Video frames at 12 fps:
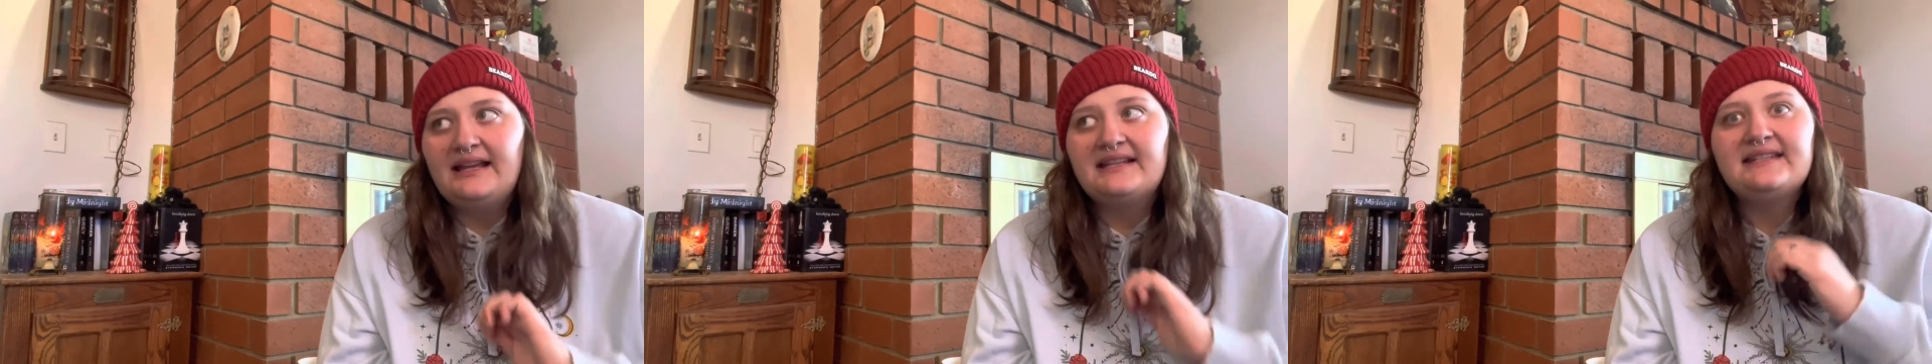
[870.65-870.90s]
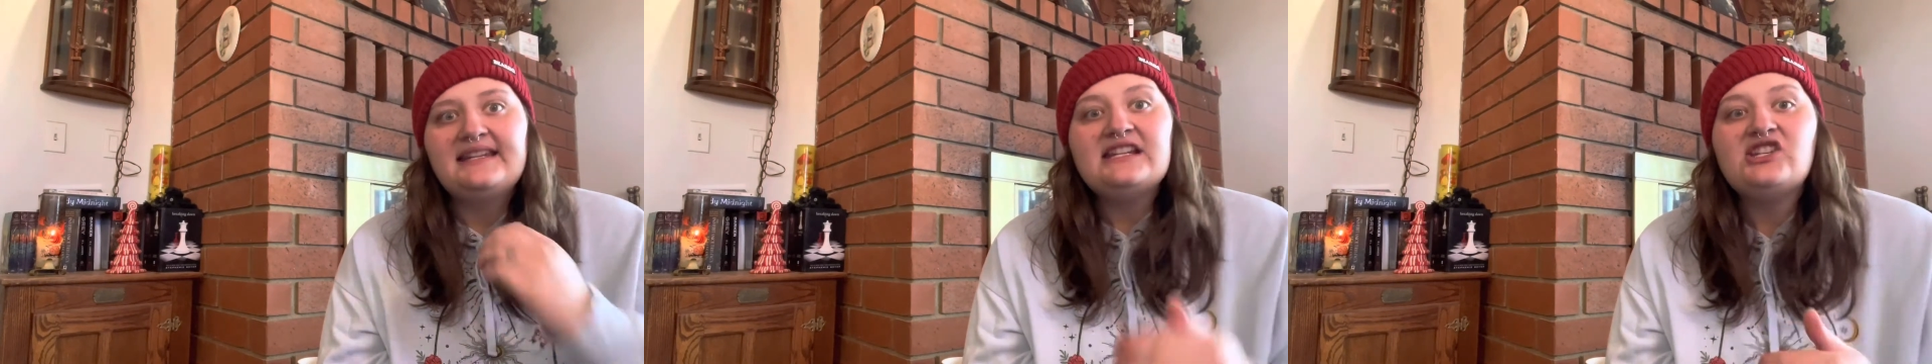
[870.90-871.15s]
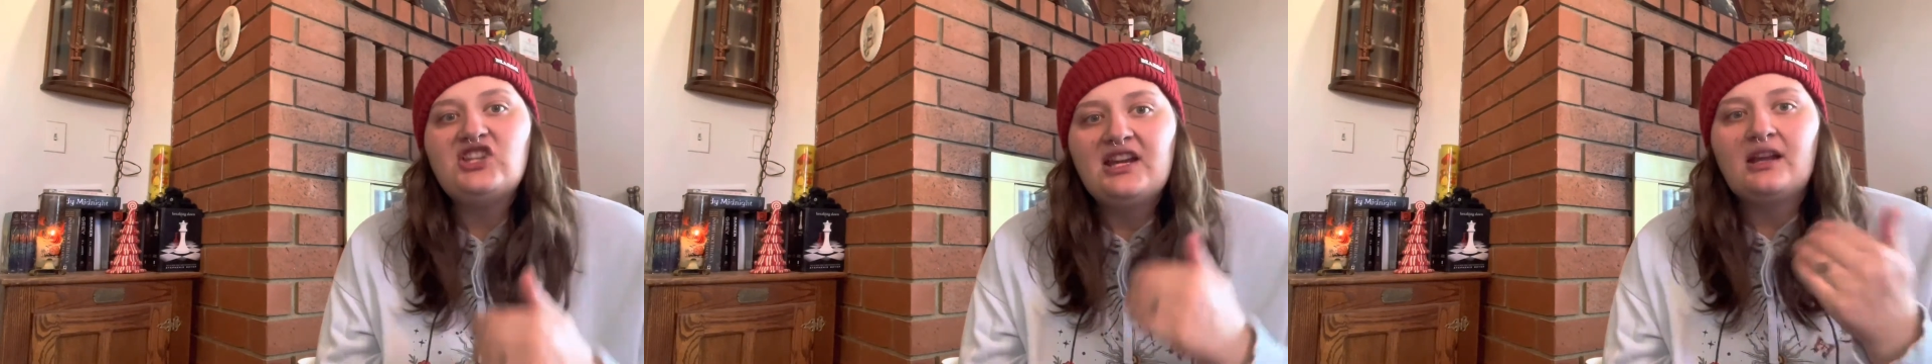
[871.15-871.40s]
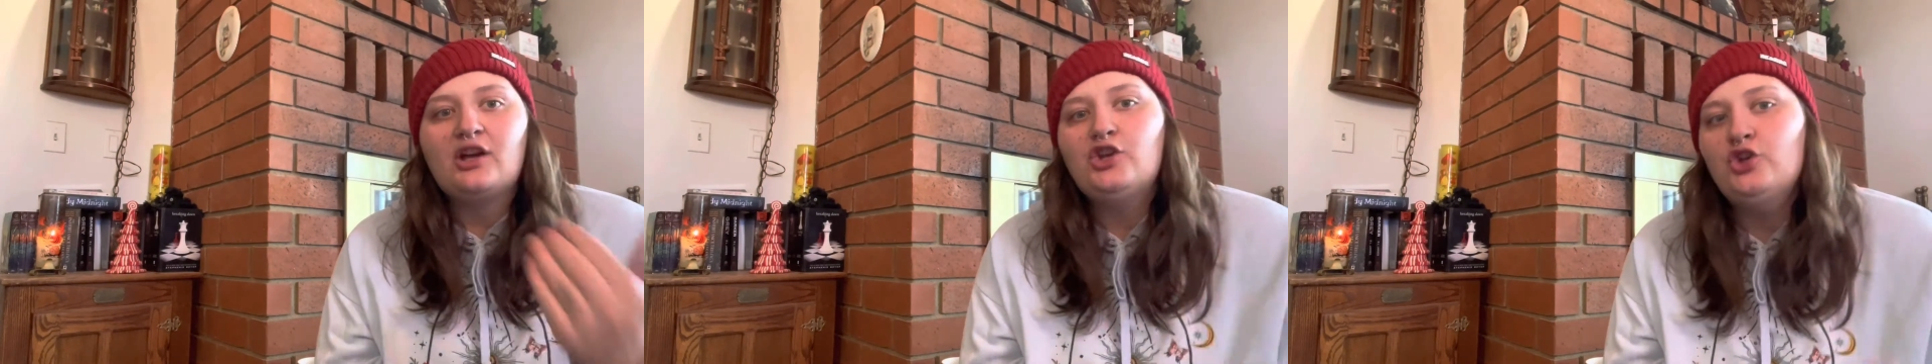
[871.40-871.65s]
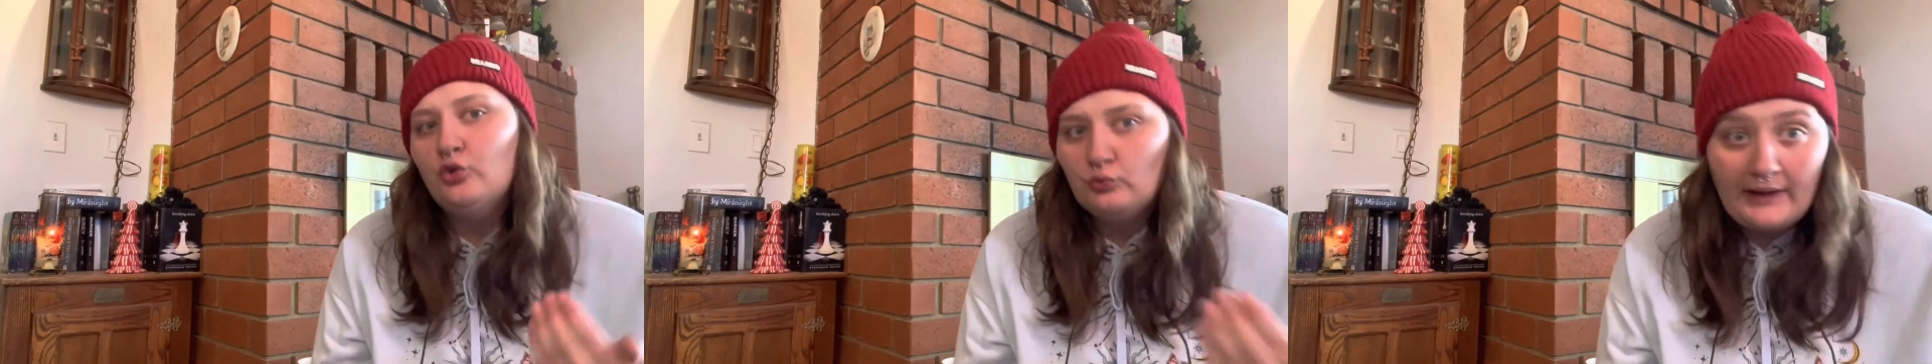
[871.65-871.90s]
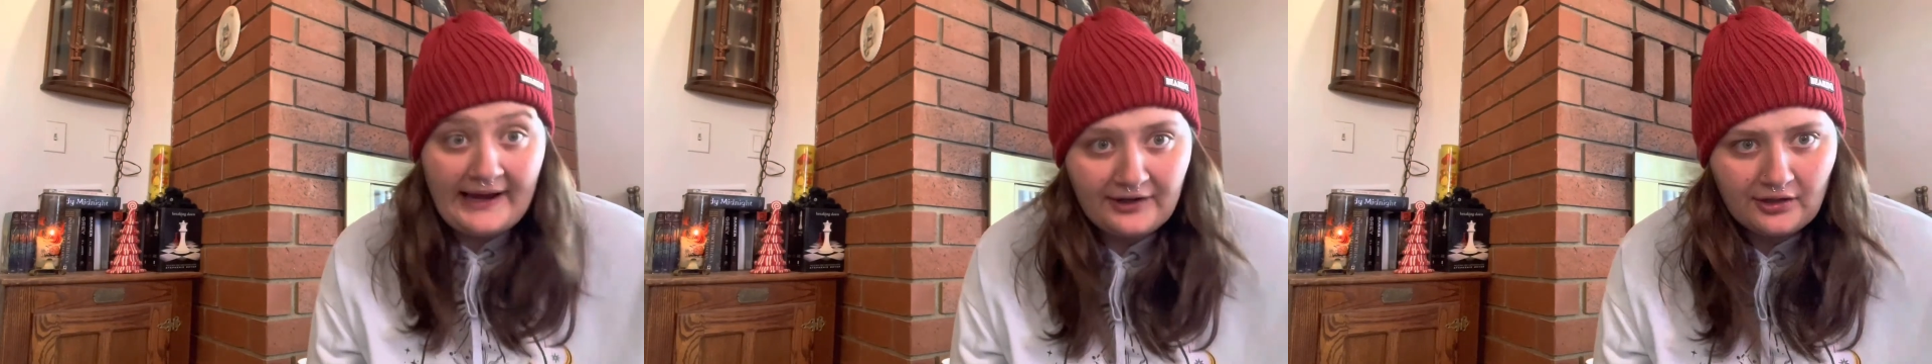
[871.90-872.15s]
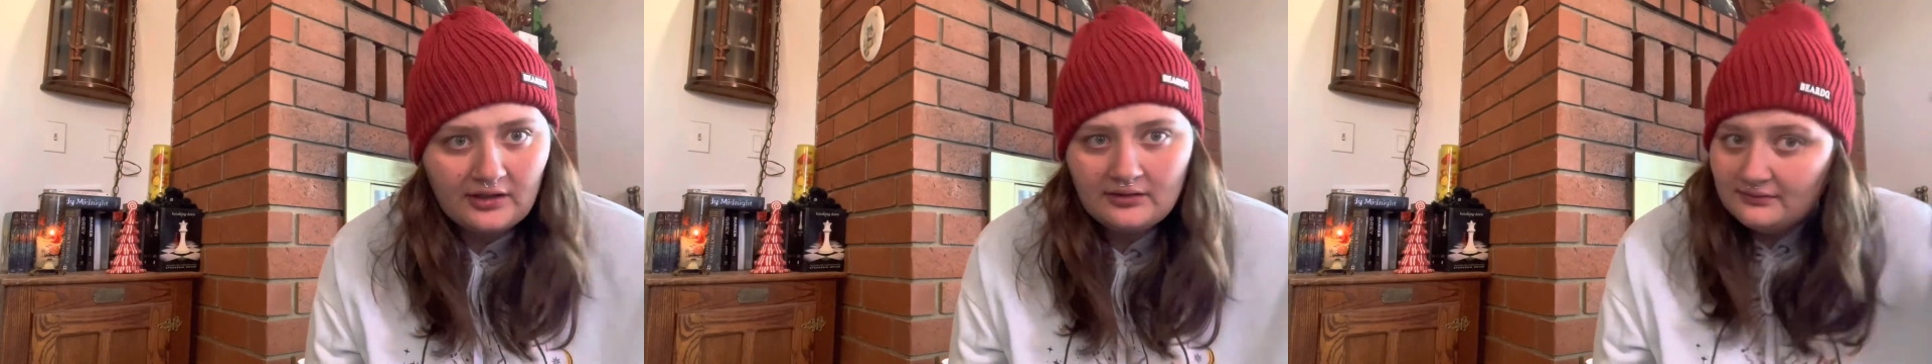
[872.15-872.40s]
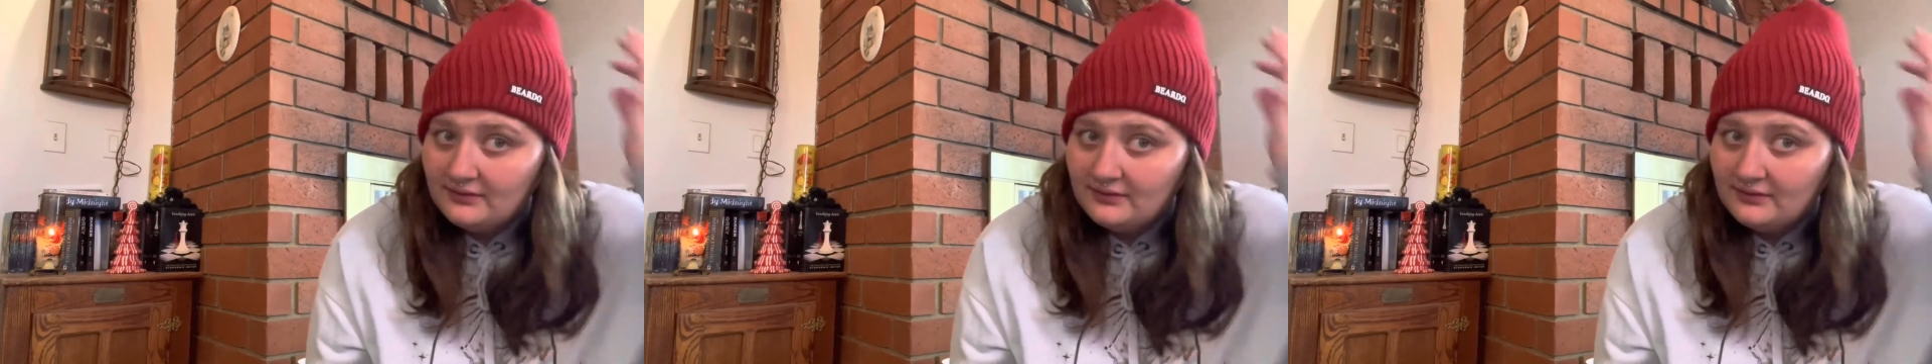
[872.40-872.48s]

teaching a new writer,